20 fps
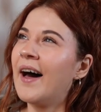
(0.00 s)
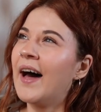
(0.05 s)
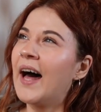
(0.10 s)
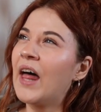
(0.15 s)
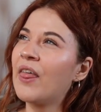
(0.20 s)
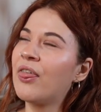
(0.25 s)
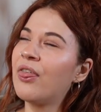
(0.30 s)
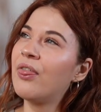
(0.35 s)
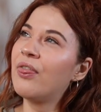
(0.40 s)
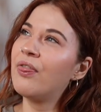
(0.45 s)

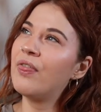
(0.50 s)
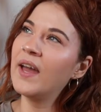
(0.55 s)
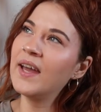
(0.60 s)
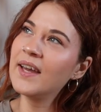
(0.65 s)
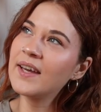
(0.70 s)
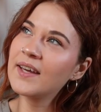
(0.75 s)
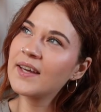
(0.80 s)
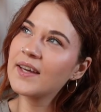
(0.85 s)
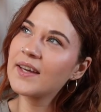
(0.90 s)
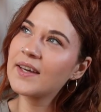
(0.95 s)
I
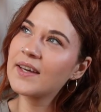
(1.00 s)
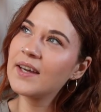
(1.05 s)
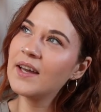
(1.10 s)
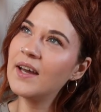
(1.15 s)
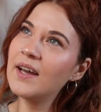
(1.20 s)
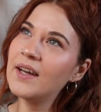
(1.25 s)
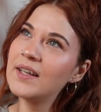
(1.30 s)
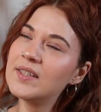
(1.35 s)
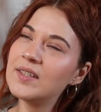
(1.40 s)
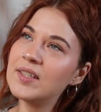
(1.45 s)
think
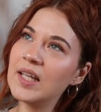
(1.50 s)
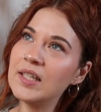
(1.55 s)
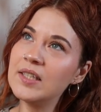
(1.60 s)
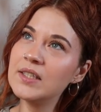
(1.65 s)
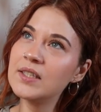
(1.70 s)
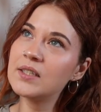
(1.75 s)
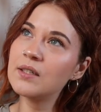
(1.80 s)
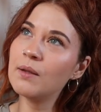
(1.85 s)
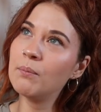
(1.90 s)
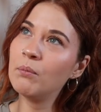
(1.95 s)

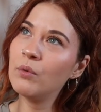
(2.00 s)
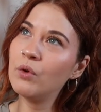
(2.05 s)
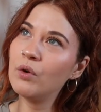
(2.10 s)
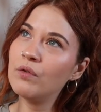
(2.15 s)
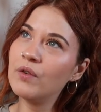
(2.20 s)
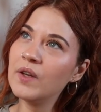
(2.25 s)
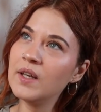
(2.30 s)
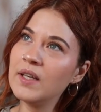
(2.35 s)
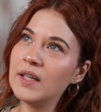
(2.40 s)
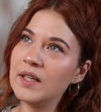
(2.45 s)
since
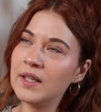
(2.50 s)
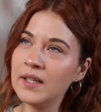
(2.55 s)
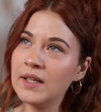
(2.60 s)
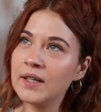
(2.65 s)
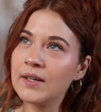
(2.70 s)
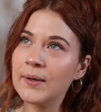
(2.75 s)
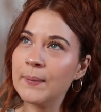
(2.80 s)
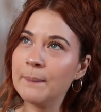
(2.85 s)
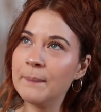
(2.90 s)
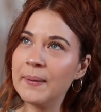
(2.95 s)
moving
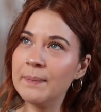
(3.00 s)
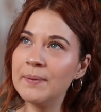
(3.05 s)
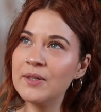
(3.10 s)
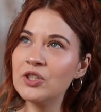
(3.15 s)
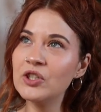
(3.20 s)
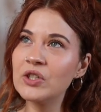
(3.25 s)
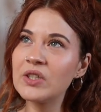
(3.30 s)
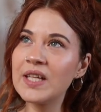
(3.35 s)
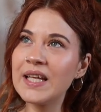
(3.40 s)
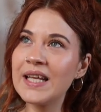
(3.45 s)
here, maybe
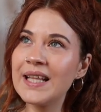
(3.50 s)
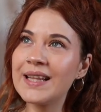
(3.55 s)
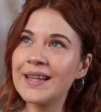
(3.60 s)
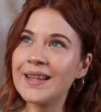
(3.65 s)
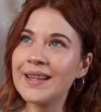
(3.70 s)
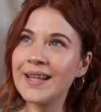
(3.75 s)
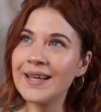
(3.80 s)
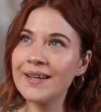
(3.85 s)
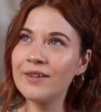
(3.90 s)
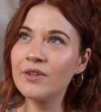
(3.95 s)
just like
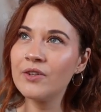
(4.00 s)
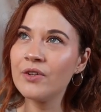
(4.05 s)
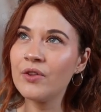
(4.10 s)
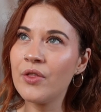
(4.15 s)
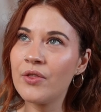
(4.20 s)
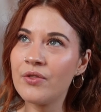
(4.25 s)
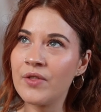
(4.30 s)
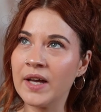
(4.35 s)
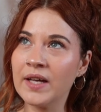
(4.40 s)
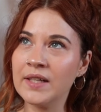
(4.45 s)
little
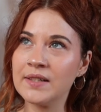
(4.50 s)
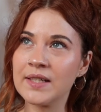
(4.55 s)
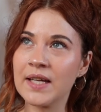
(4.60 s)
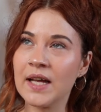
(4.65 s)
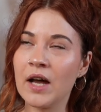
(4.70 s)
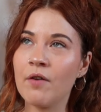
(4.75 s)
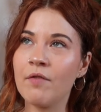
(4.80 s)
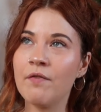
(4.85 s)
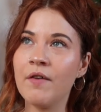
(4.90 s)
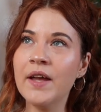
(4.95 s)
things,
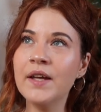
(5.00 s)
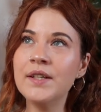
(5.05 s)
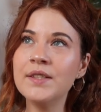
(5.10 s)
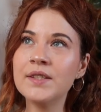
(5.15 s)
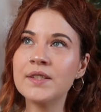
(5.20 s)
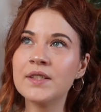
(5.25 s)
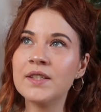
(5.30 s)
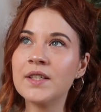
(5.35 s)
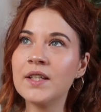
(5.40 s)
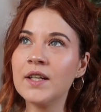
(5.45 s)
like I
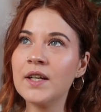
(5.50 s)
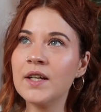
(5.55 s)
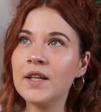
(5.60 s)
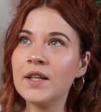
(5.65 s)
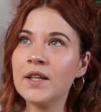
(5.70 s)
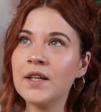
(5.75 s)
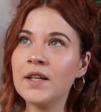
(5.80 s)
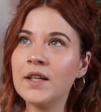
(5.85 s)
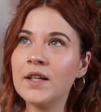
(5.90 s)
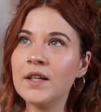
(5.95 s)
find
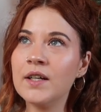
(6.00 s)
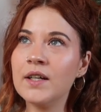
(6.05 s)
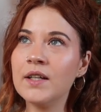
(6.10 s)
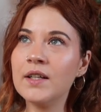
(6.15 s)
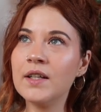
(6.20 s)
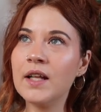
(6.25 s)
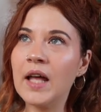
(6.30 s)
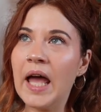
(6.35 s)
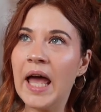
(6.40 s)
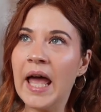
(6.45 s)

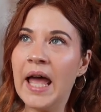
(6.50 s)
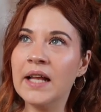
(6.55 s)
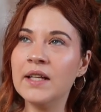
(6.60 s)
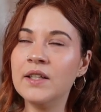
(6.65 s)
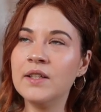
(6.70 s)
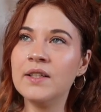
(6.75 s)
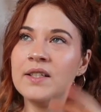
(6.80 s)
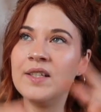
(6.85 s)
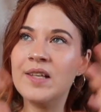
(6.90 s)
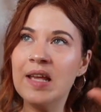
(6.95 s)

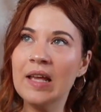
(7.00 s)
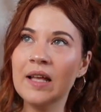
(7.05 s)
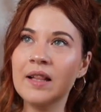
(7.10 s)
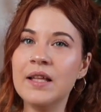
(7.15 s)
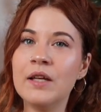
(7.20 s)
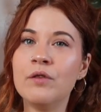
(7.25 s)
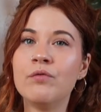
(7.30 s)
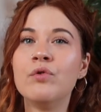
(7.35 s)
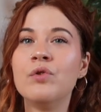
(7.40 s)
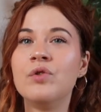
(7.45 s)
in
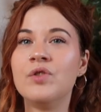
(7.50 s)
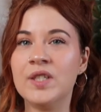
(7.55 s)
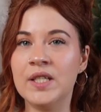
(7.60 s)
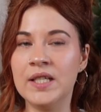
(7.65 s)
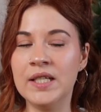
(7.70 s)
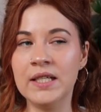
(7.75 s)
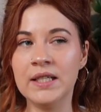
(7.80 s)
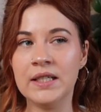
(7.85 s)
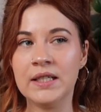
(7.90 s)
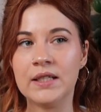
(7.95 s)
daily
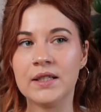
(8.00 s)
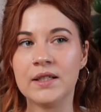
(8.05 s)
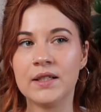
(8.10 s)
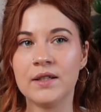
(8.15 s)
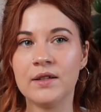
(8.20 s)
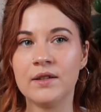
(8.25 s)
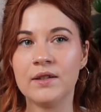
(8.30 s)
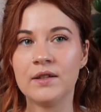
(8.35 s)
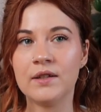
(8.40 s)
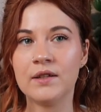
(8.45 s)
routine,
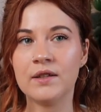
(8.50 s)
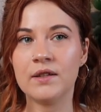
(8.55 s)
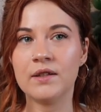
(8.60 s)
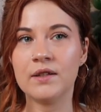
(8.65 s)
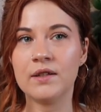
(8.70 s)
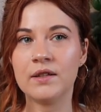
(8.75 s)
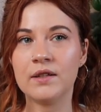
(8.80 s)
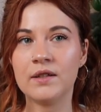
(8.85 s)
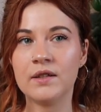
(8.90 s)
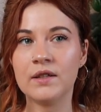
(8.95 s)

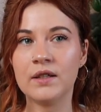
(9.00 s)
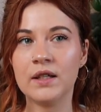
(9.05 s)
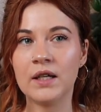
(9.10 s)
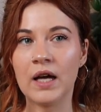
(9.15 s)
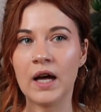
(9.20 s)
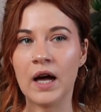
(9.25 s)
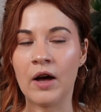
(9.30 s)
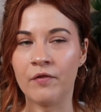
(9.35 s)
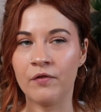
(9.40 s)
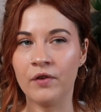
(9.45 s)

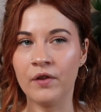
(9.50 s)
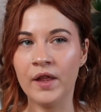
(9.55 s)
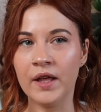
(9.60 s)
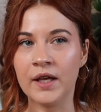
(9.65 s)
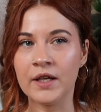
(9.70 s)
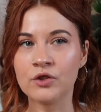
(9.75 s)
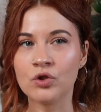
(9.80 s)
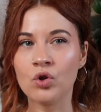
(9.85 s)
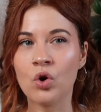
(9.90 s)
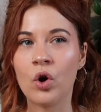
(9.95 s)
I feel
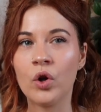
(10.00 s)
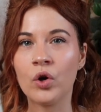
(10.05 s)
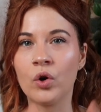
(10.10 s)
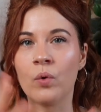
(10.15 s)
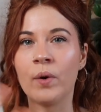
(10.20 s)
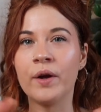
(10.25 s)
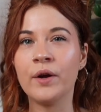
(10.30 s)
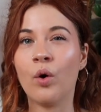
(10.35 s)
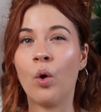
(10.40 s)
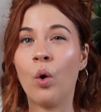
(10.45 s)
like it's gotten
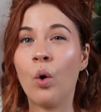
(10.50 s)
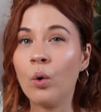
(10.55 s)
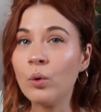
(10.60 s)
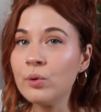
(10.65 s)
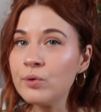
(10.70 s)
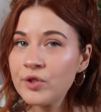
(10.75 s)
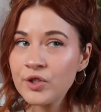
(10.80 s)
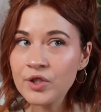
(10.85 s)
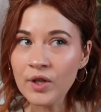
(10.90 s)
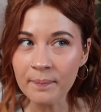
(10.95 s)
quite
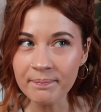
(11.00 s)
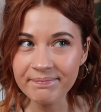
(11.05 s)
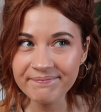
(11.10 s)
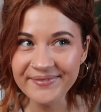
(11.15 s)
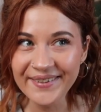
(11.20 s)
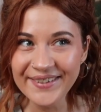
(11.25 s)
wholesome